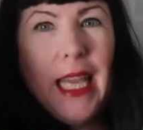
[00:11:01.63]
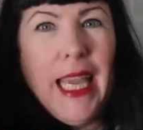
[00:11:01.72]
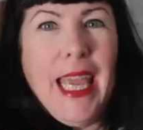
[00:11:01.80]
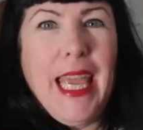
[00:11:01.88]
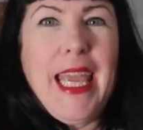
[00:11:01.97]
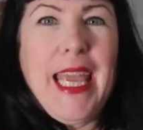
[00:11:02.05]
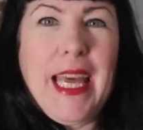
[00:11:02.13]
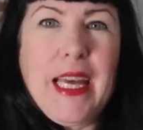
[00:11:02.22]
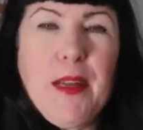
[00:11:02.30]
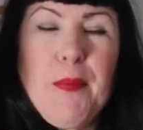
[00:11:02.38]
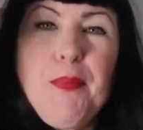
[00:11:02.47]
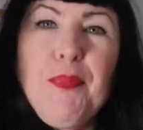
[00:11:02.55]

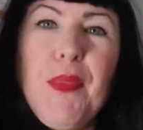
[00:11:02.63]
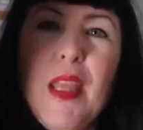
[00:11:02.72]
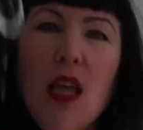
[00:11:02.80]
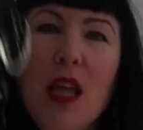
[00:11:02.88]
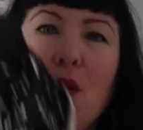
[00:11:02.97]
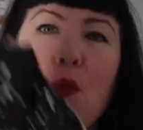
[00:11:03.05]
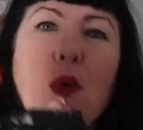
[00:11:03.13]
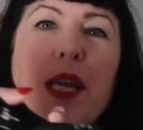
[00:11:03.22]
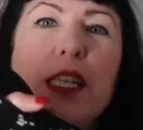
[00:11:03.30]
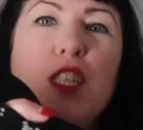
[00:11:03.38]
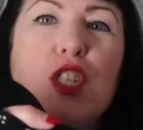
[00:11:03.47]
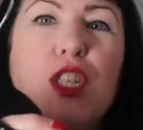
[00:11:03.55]
here,
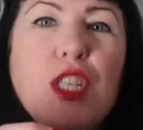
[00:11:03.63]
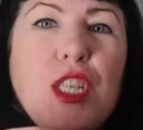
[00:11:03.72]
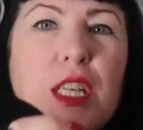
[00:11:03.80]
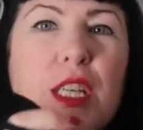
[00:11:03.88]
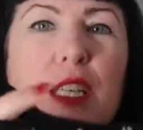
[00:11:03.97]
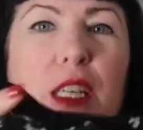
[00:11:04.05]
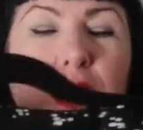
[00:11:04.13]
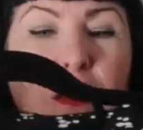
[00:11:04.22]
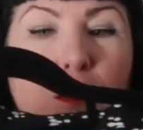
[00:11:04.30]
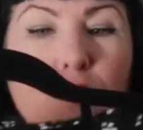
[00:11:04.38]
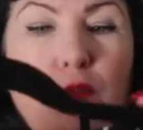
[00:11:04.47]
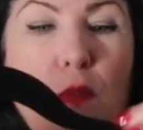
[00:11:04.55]
which
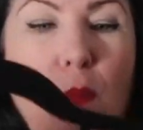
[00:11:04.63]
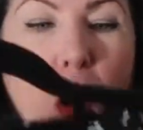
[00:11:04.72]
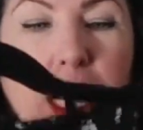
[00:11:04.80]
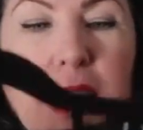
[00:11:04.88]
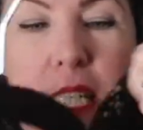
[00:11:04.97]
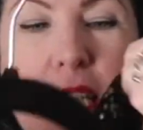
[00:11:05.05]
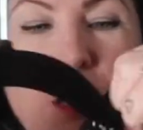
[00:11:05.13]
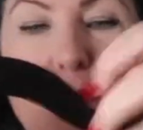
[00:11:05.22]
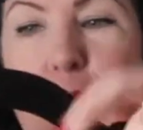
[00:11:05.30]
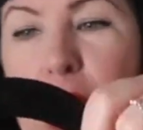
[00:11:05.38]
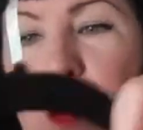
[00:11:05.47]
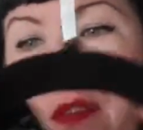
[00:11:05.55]
reminded
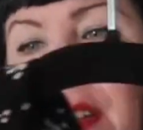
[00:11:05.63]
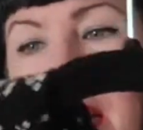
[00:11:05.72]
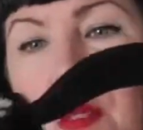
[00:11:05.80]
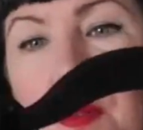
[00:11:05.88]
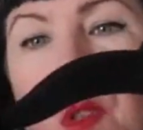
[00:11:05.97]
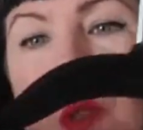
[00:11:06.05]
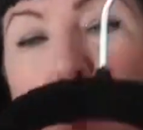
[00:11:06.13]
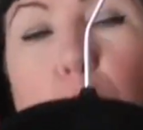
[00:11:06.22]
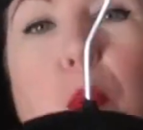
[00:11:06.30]
me of a sort of a